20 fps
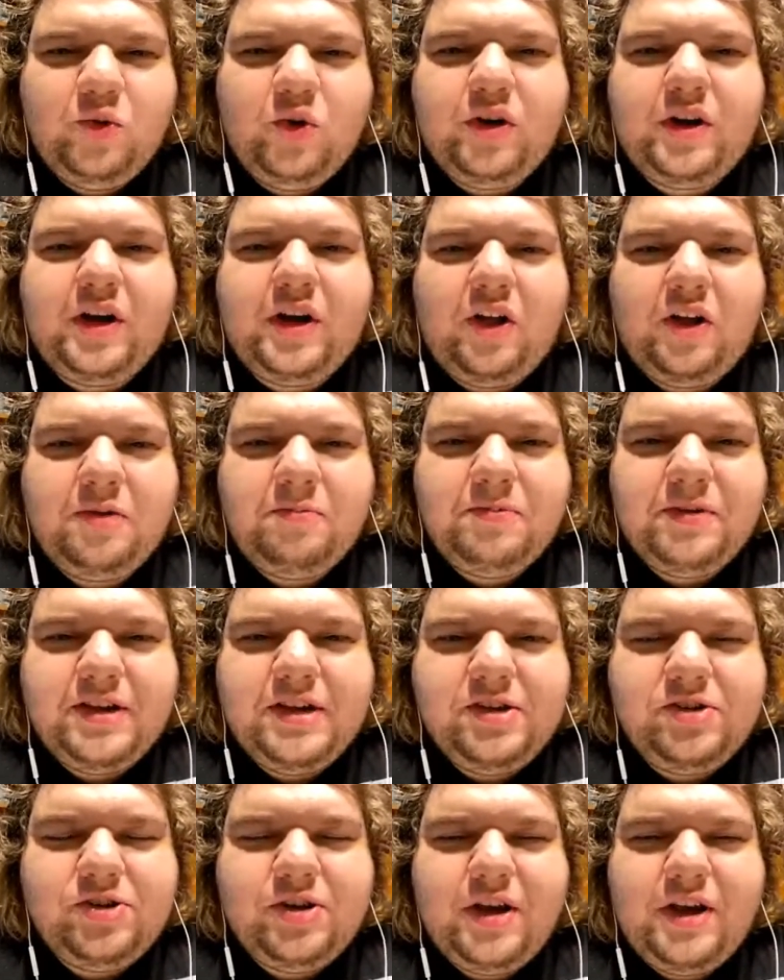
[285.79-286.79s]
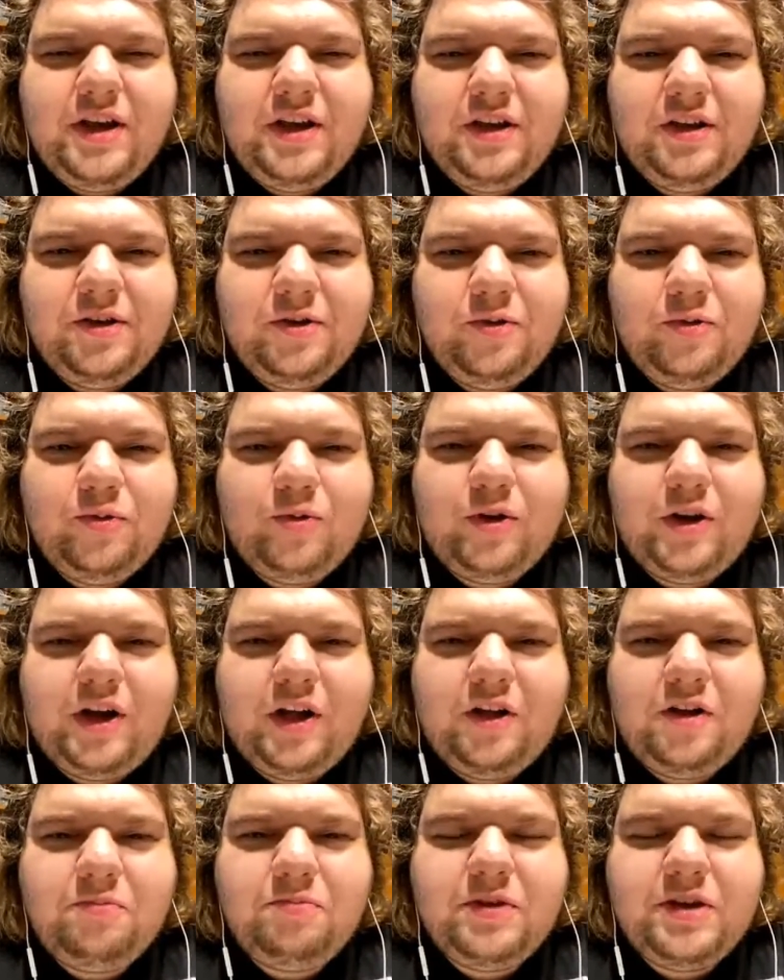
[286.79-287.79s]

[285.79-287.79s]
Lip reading: We'll call him DJ. We'll call him